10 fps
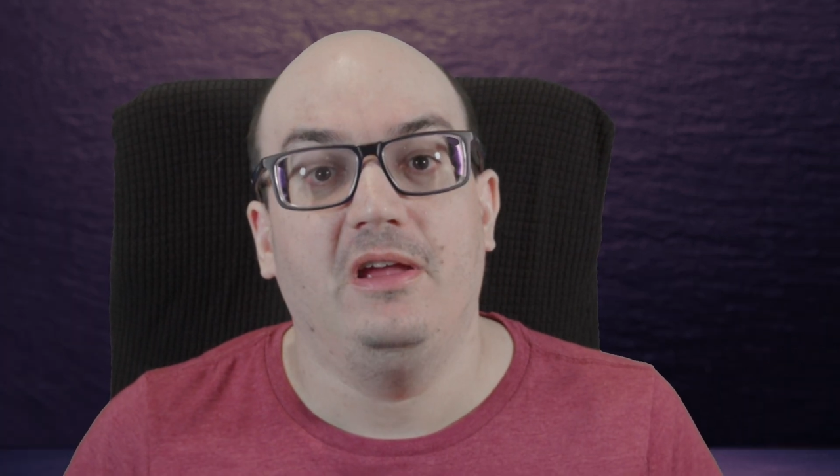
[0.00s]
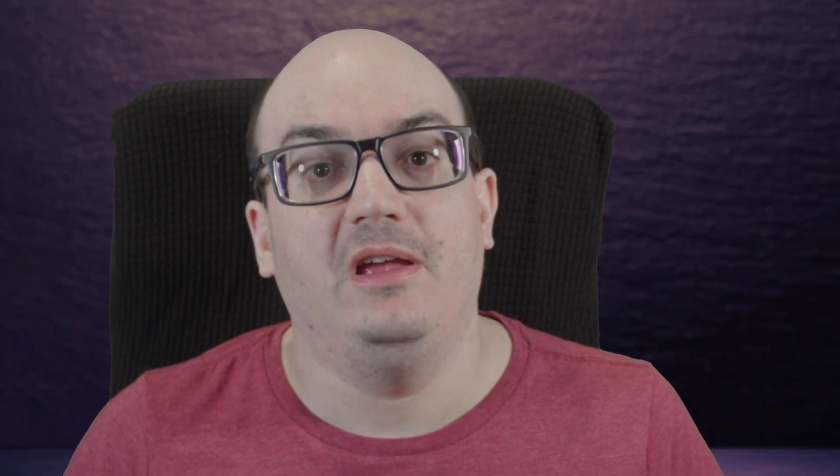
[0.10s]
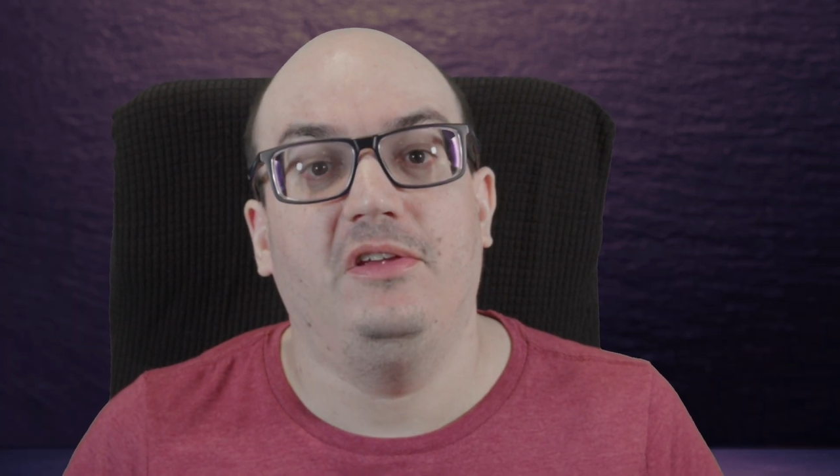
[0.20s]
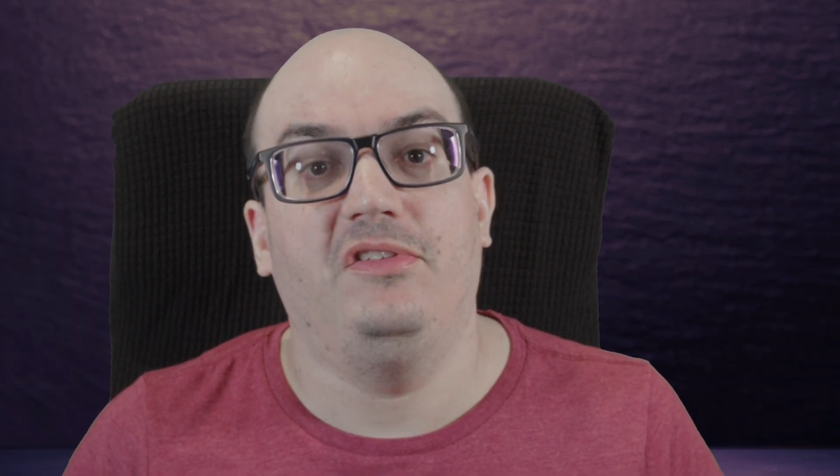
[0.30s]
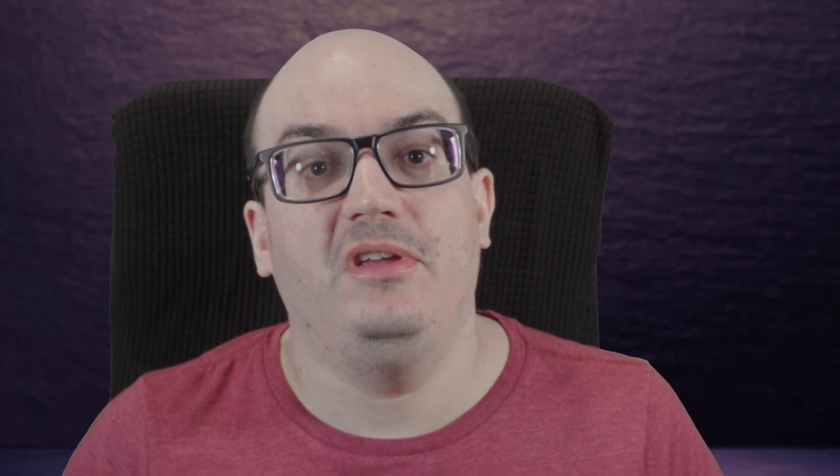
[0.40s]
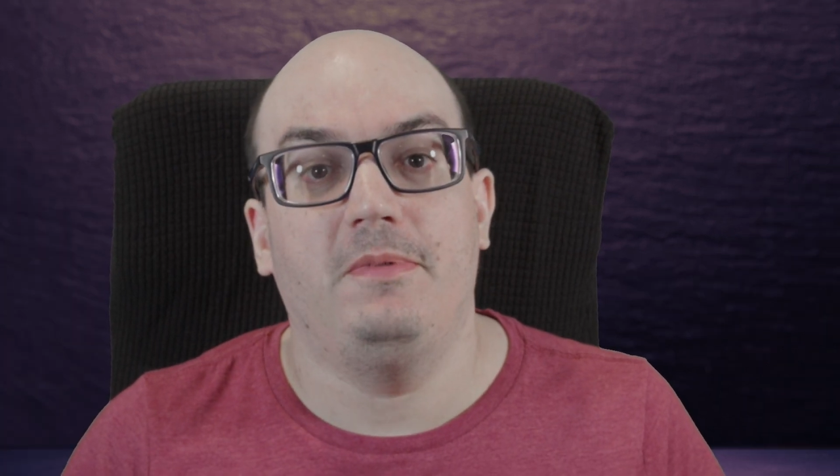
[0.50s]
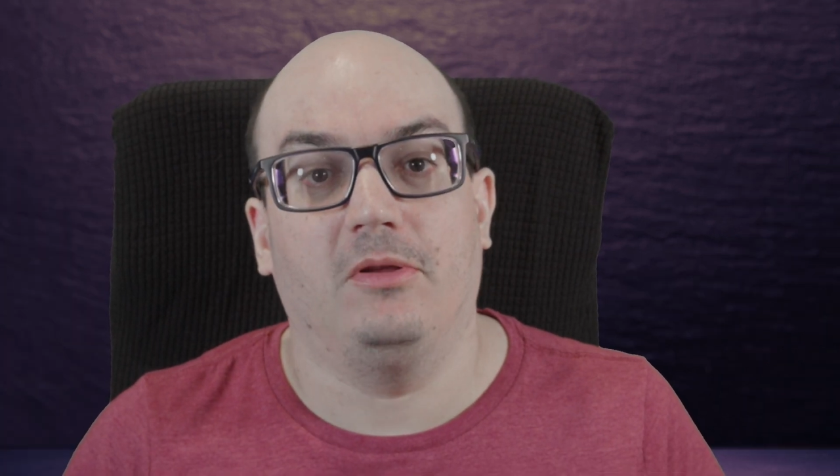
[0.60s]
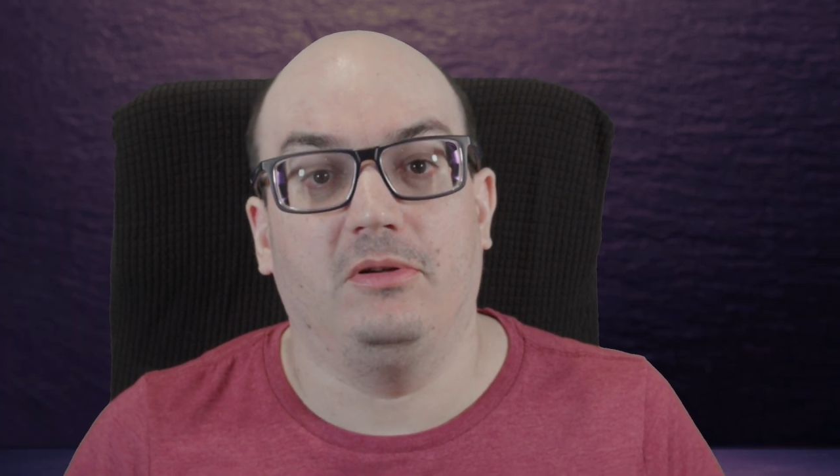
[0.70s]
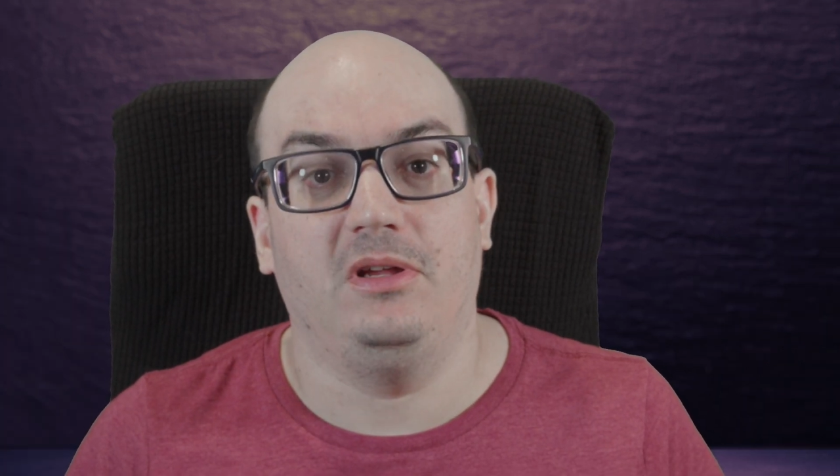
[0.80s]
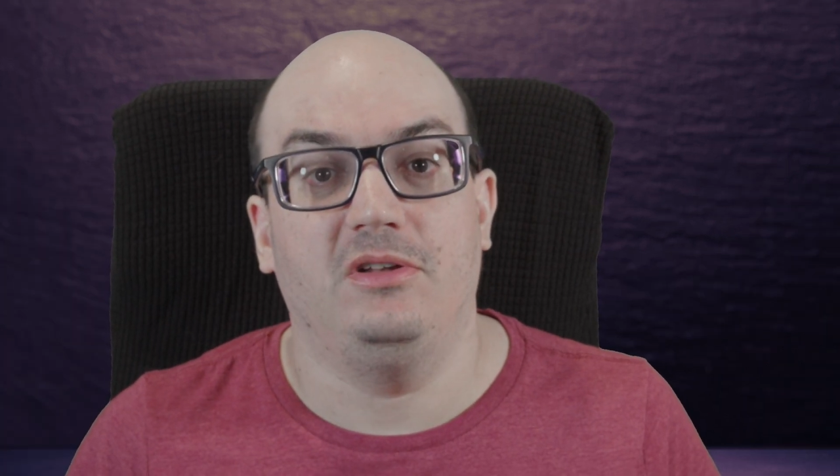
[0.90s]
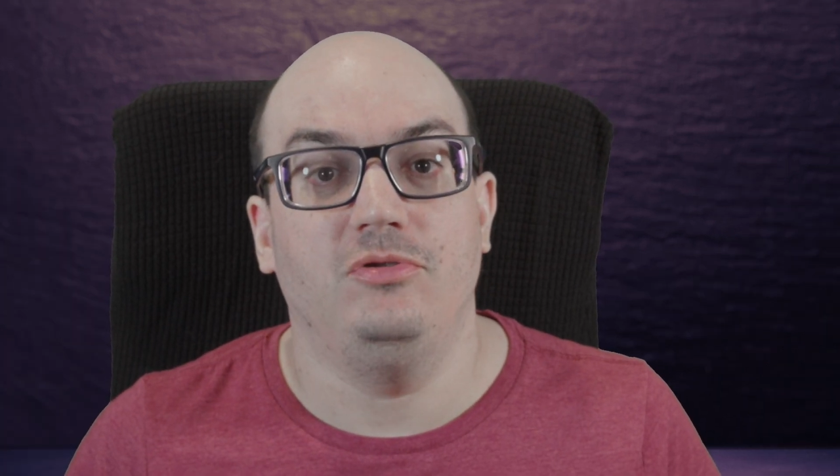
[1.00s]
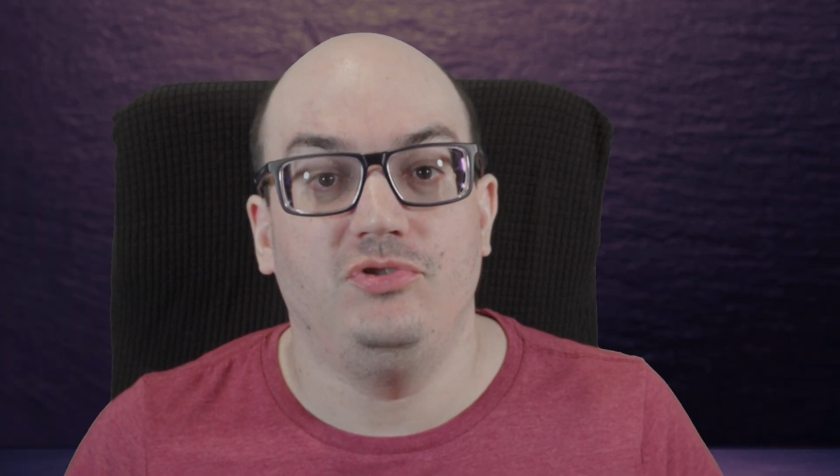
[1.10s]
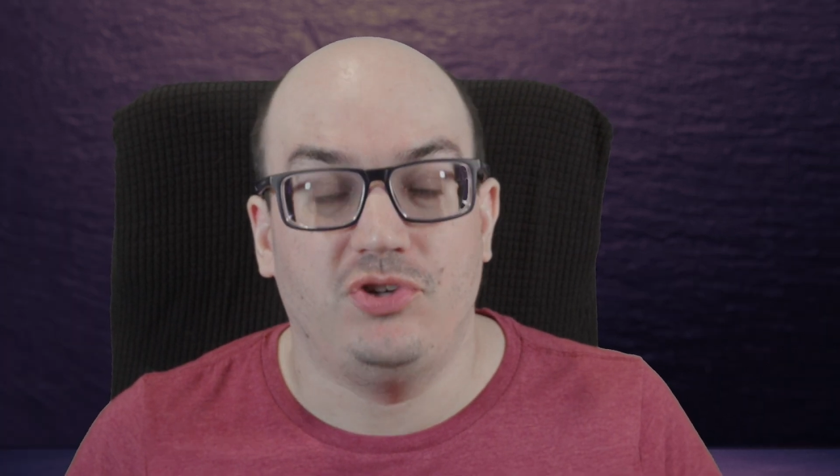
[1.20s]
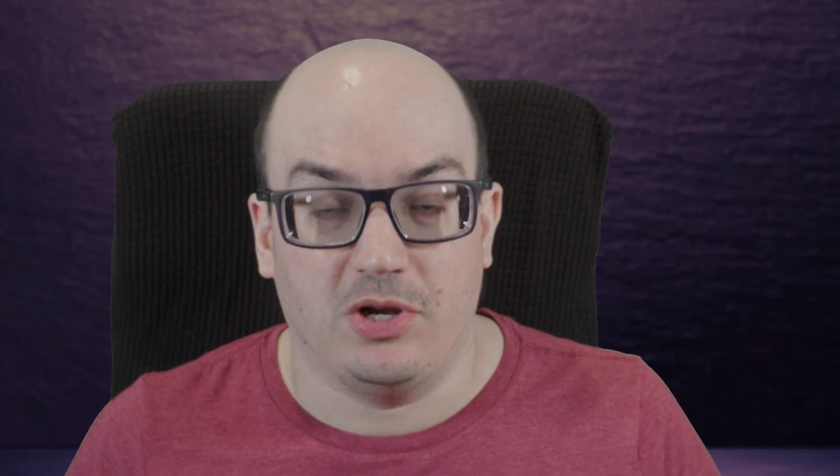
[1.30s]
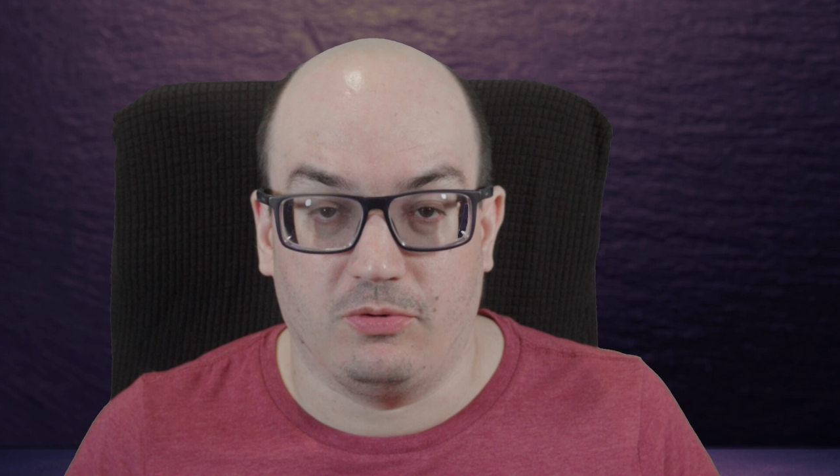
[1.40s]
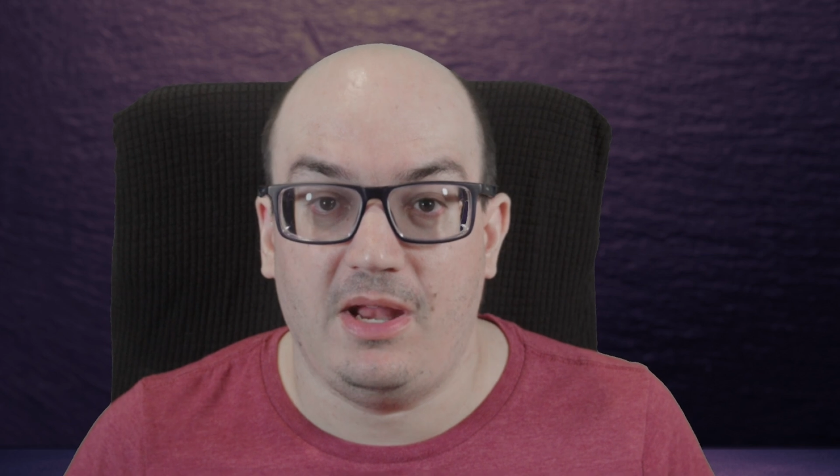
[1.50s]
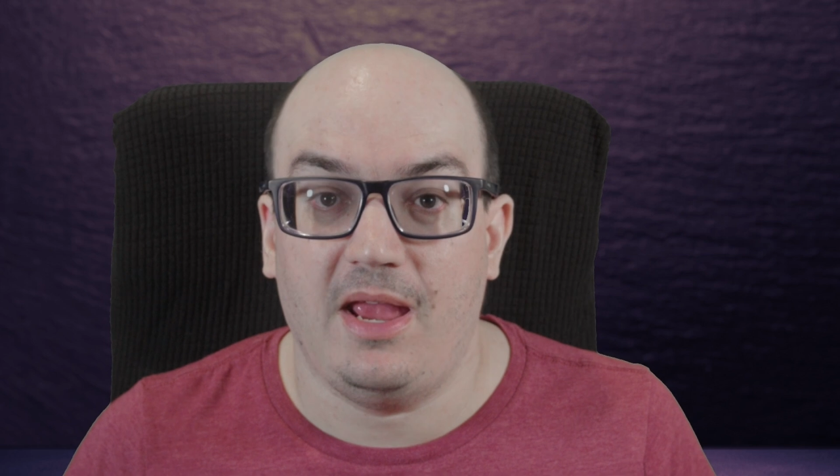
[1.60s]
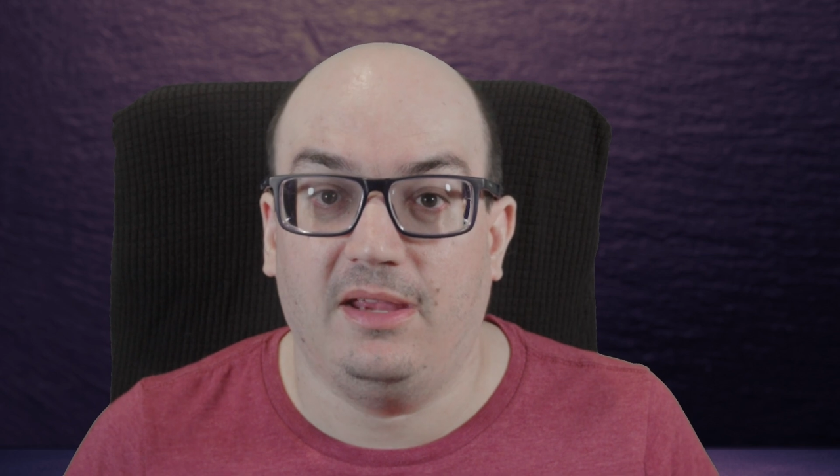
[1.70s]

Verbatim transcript: is the ability to generate a